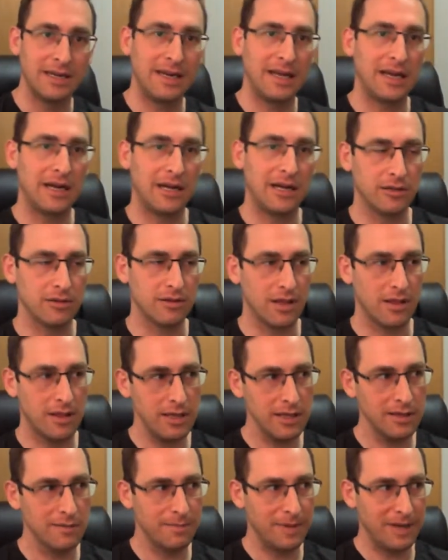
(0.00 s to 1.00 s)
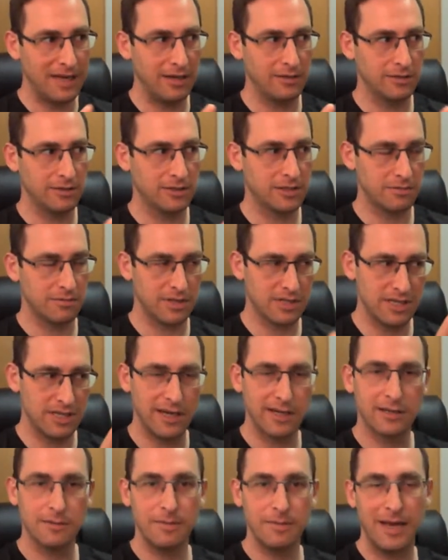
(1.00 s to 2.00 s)
Now, the thing about the
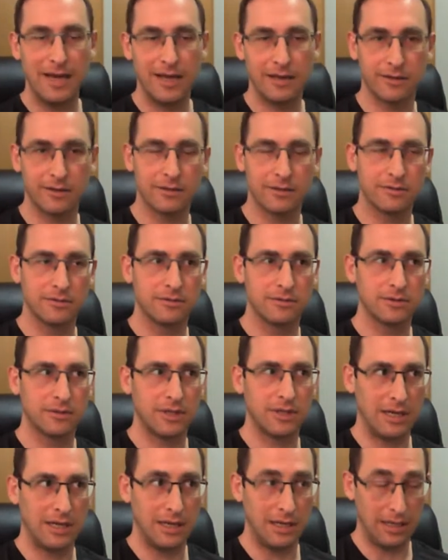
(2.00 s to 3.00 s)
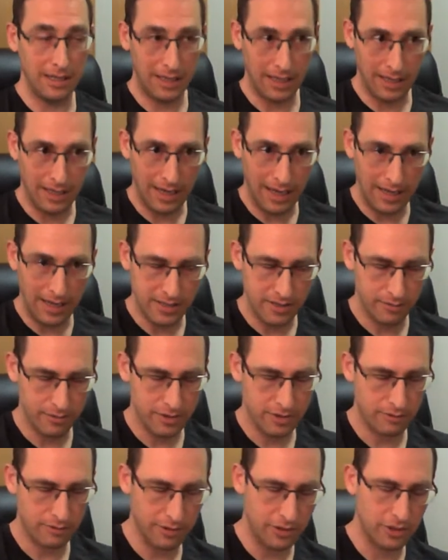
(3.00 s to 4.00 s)
Saga pattern, again, as it
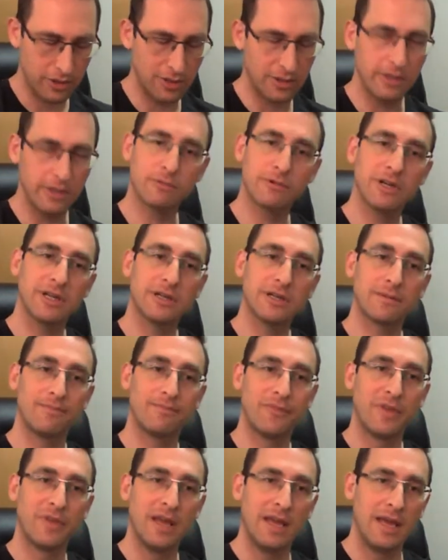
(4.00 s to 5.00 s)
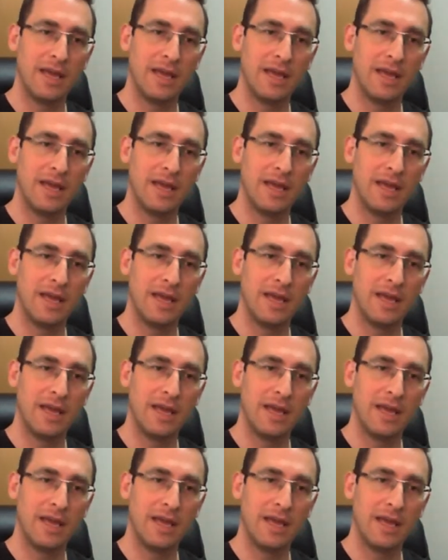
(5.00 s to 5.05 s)
was originally written,